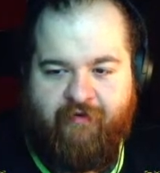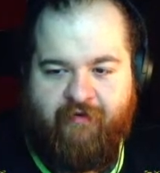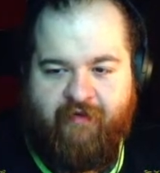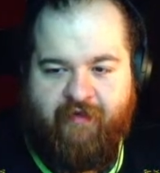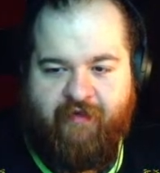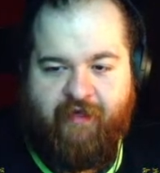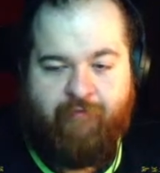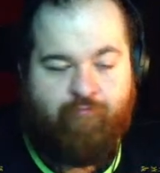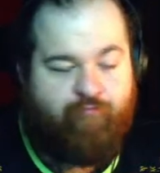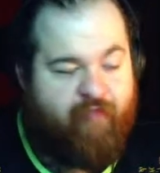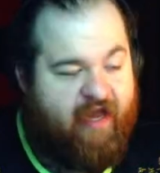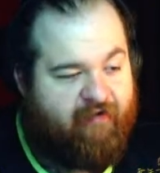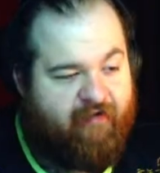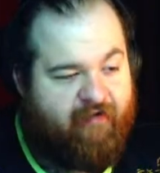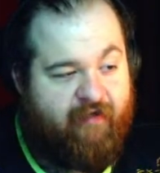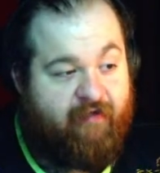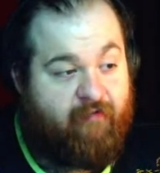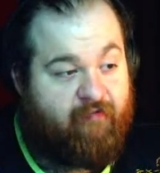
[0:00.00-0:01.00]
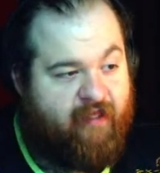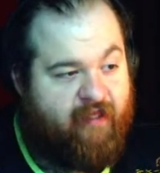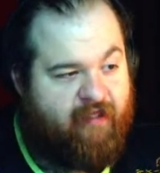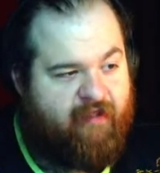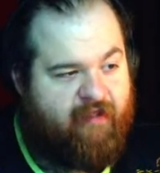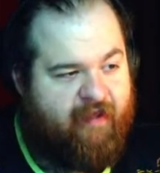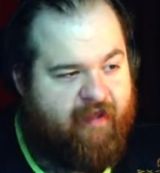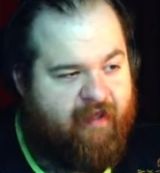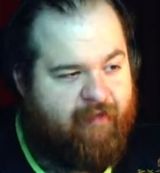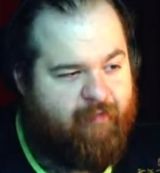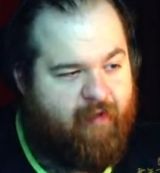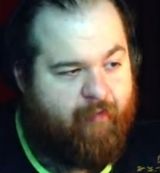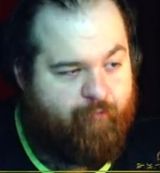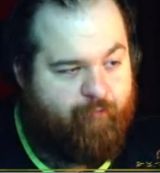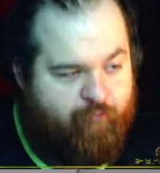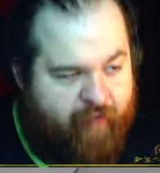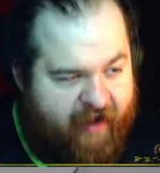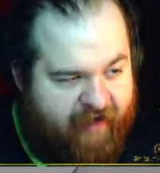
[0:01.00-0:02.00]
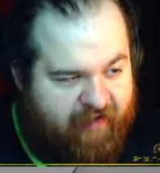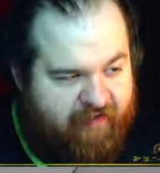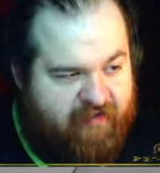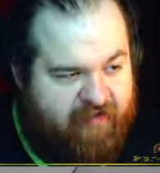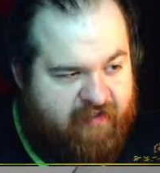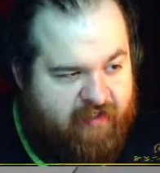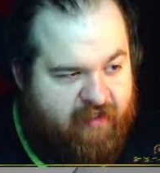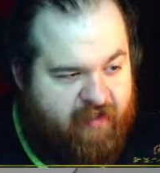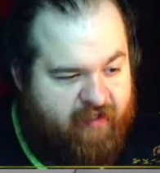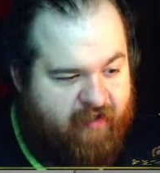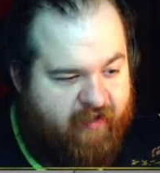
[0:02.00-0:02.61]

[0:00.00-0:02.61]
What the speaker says: in like game balancing,